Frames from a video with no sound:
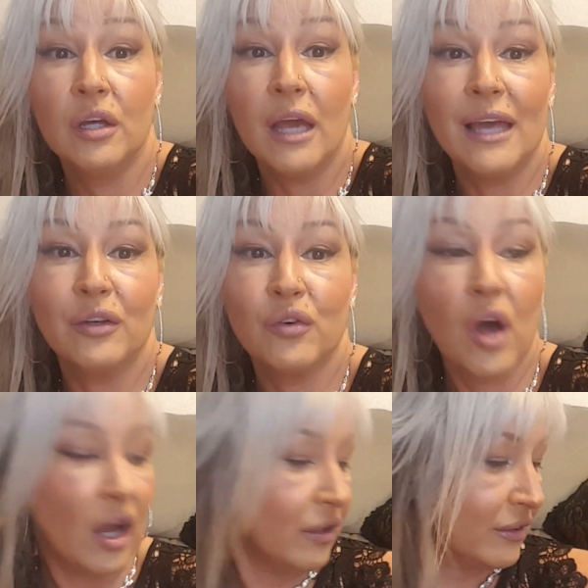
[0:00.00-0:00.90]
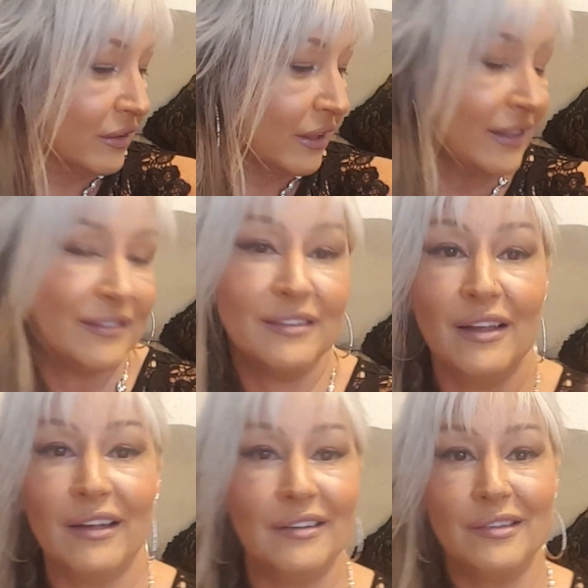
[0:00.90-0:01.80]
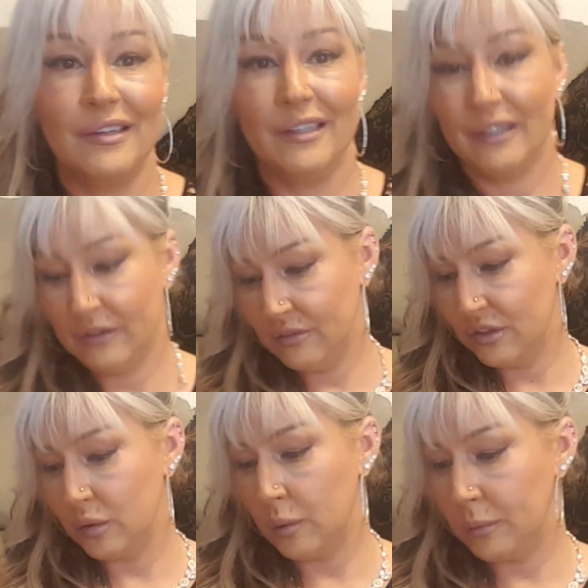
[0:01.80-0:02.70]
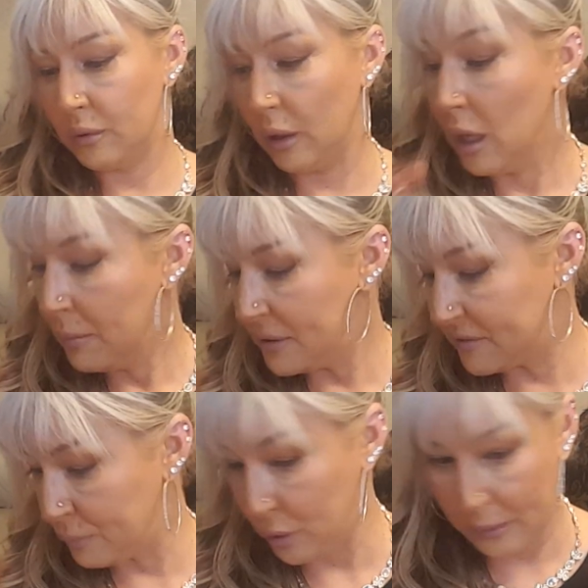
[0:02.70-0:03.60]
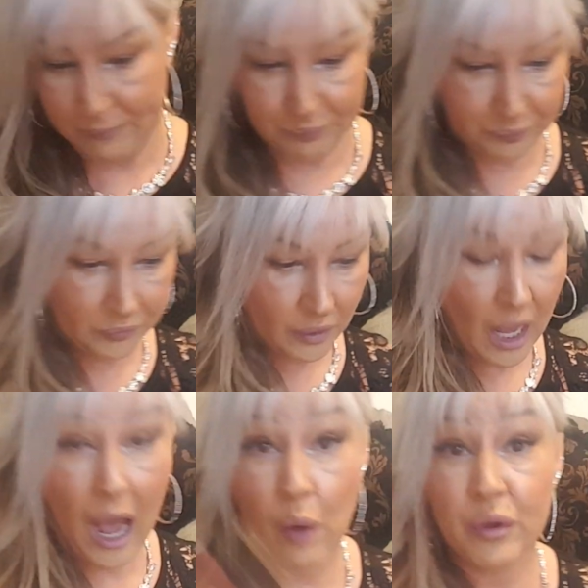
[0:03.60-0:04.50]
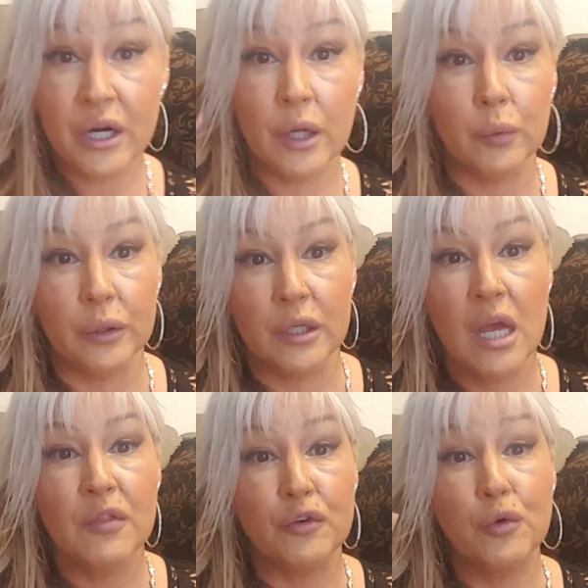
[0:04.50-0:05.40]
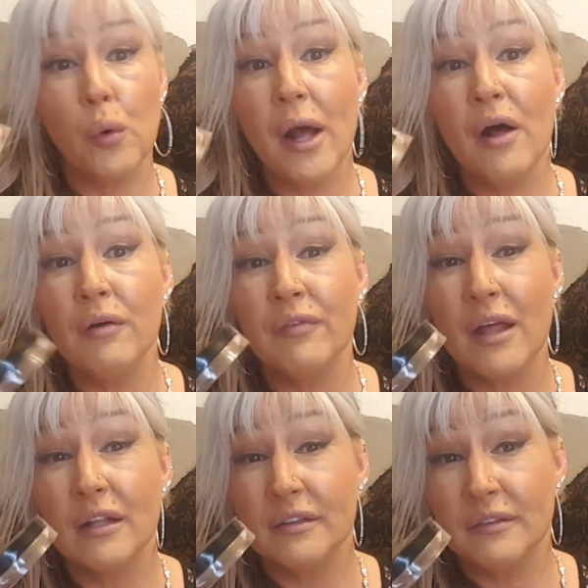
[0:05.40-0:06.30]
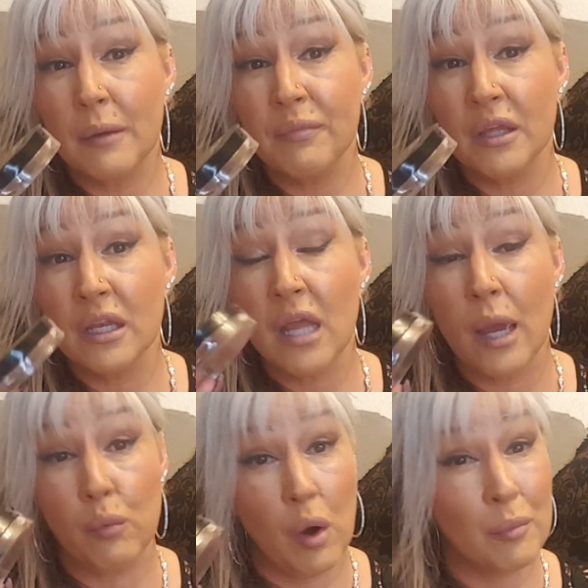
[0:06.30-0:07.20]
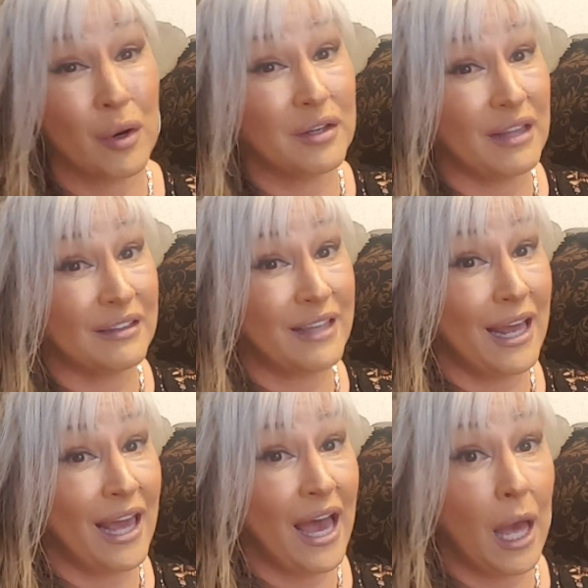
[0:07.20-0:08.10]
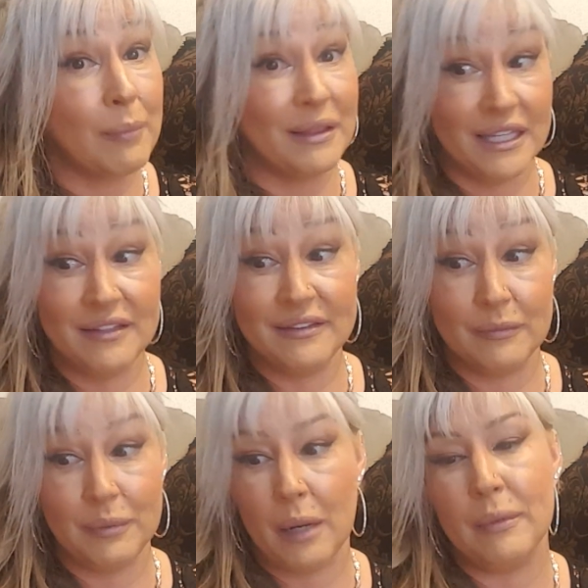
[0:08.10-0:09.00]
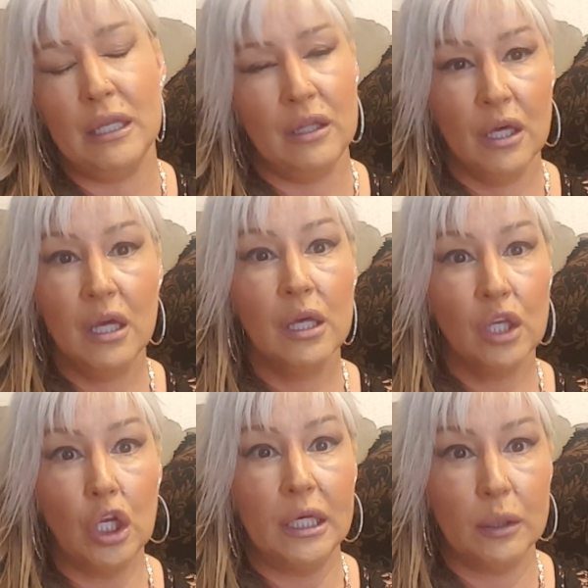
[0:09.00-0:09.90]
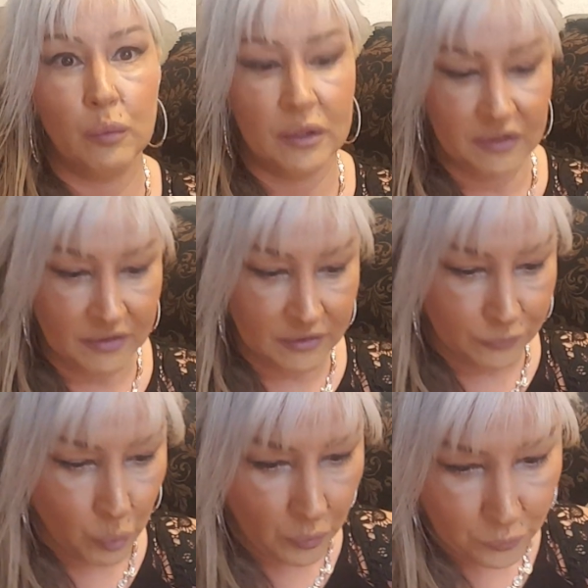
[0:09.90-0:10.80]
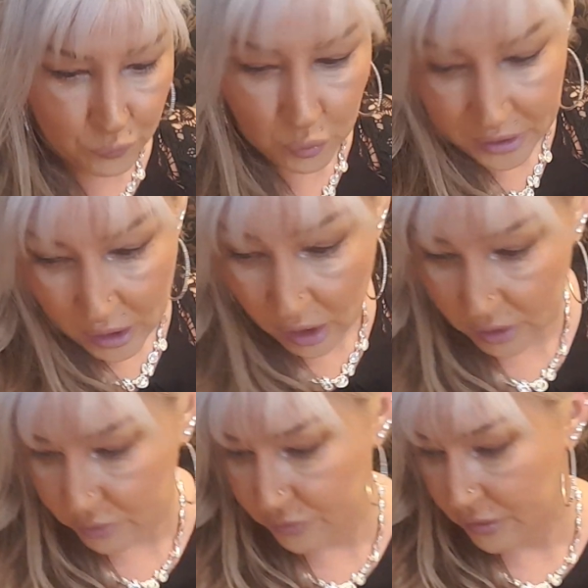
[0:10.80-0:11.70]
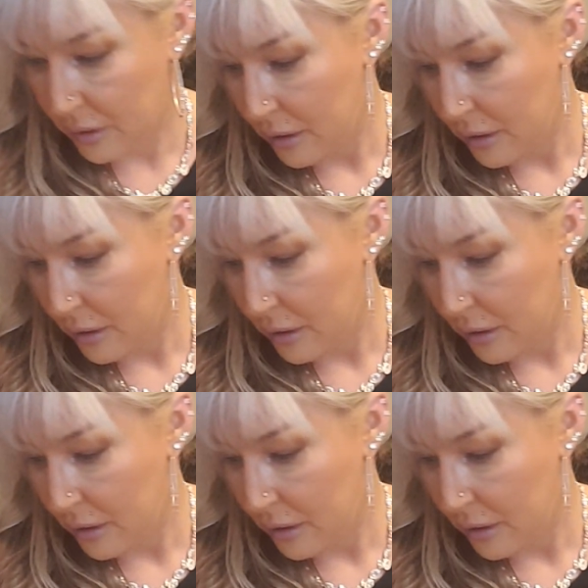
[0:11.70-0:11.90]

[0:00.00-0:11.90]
and you're not, it's not gonna show up on here. This is pretty. I want another one. They're 12 something at Walmart. That's kind of high, but I mean, you look at the ones in Sephora, they're $40.